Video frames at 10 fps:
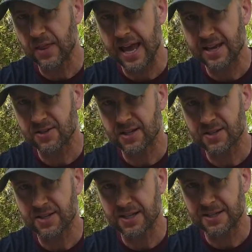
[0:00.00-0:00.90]
the
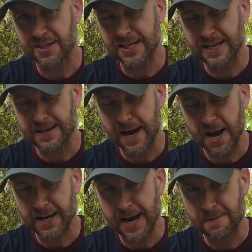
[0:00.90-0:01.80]
Asics instead.
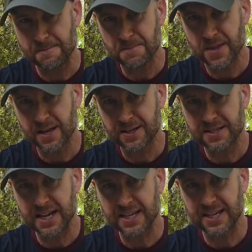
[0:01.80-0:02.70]
Okay,
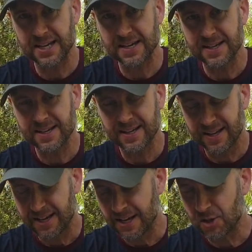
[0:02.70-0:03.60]
take care,
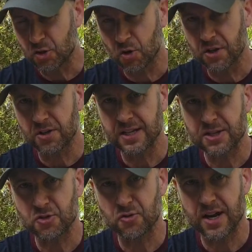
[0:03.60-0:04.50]
enjoy your
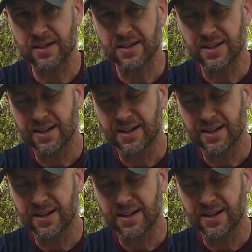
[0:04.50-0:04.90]
next run.